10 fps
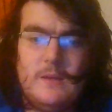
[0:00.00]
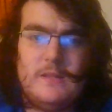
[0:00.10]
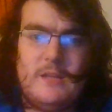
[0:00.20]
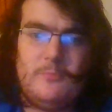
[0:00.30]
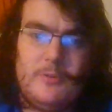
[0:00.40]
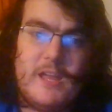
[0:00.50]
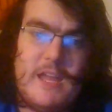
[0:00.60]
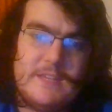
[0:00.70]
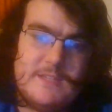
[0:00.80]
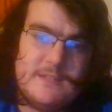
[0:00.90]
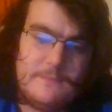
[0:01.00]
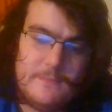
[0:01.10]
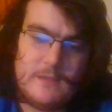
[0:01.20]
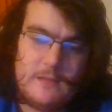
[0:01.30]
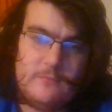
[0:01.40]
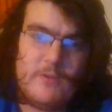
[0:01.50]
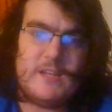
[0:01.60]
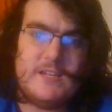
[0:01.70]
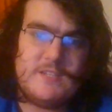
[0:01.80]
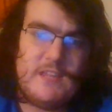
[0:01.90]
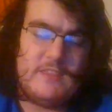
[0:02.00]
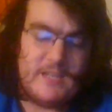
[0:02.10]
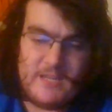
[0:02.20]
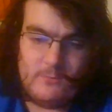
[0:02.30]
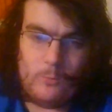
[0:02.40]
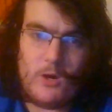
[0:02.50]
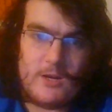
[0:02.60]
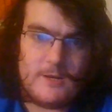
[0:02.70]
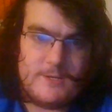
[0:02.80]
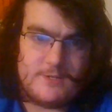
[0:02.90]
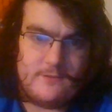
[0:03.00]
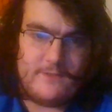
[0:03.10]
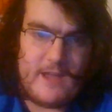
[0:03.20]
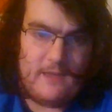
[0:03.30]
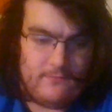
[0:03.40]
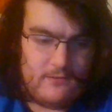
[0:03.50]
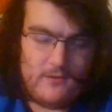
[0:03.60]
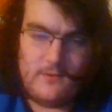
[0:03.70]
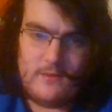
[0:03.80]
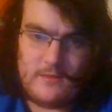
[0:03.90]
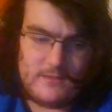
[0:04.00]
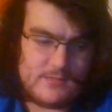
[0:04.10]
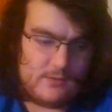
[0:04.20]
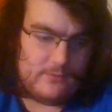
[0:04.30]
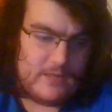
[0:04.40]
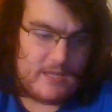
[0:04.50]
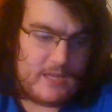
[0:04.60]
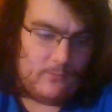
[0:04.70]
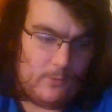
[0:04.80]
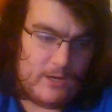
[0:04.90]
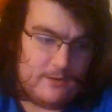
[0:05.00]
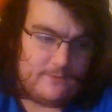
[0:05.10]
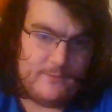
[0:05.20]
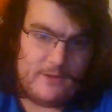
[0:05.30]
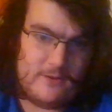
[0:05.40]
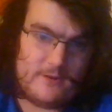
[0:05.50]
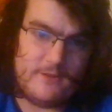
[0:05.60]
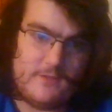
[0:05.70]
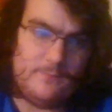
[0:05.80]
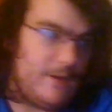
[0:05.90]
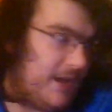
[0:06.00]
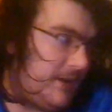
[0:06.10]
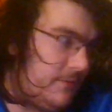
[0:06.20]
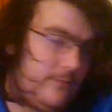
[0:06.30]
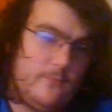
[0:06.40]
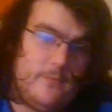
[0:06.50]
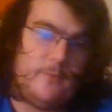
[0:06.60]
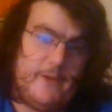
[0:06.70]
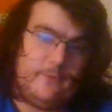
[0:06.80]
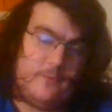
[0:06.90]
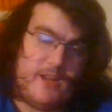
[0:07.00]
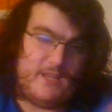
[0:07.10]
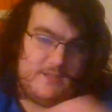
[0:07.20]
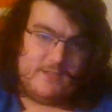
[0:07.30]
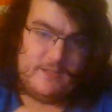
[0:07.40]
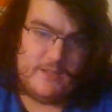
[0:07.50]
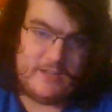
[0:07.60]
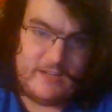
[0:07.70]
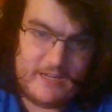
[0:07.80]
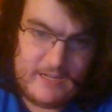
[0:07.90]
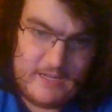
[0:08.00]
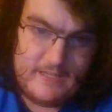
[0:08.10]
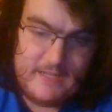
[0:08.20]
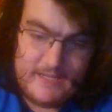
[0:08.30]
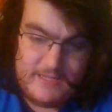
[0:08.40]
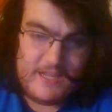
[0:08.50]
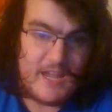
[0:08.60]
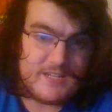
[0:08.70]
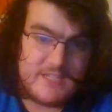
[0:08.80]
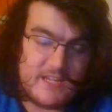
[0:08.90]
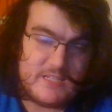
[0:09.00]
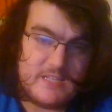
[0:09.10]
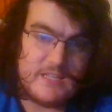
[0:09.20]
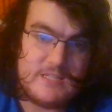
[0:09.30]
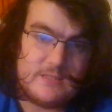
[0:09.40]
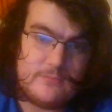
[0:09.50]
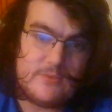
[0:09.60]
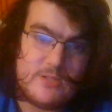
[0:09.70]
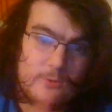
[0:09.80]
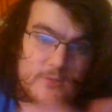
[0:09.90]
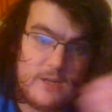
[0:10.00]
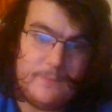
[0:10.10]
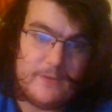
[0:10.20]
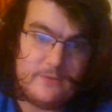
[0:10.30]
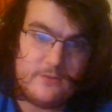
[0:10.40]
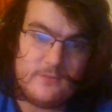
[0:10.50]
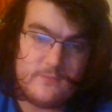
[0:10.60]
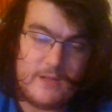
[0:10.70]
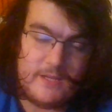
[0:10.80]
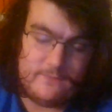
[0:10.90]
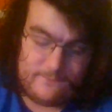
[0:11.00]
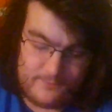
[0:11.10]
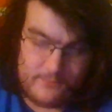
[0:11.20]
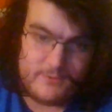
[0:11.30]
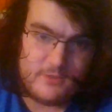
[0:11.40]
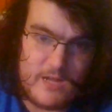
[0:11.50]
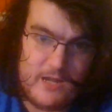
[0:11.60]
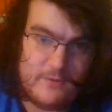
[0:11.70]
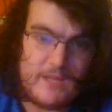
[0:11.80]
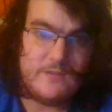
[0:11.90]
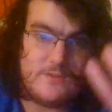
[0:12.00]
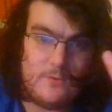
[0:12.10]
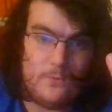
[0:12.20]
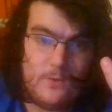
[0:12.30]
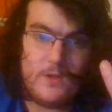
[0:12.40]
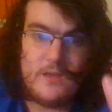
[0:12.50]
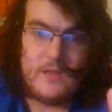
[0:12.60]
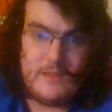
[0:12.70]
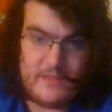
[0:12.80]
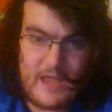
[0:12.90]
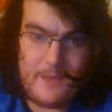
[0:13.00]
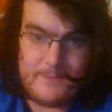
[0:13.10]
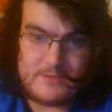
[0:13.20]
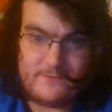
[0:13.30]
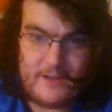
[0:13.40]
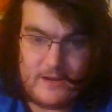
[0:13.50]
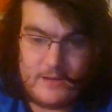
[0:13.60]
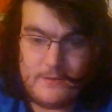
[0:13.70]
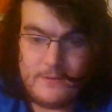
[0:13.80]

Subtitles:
Now plants, like I said, they need water to survive. So they get water from the earth when it rains. And then the excess gets soaked up from the ground into the atmosphere